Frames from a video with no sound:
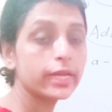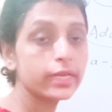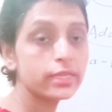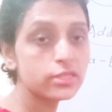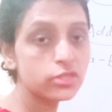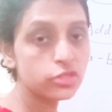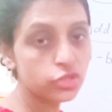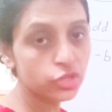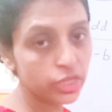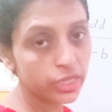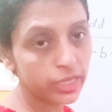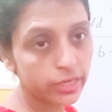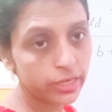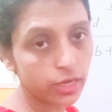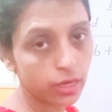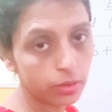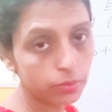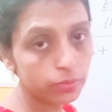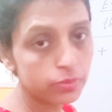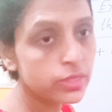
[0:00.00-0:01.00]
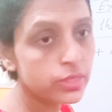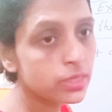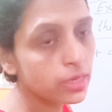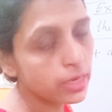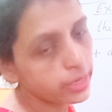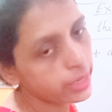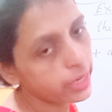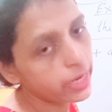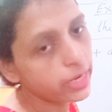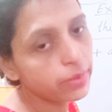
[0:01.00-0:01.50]
three terms.
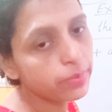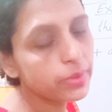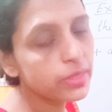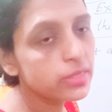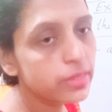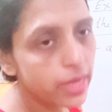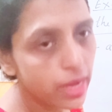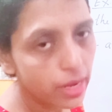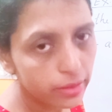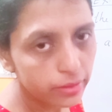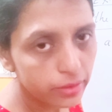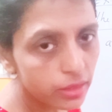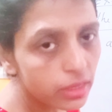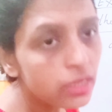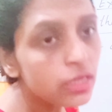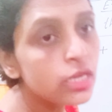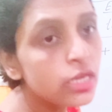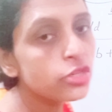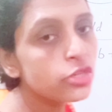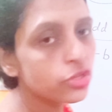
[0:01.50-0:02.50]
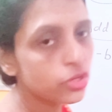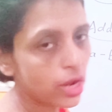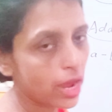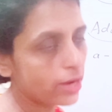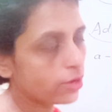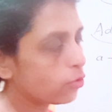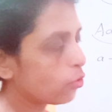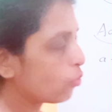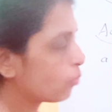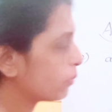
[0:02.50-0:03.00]
It means they are the
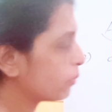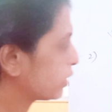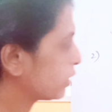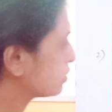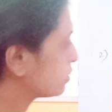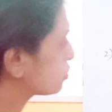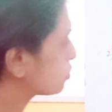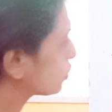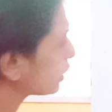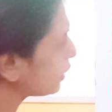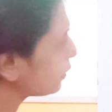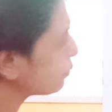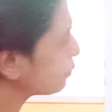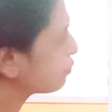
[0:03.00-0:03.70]
trinomials, okay.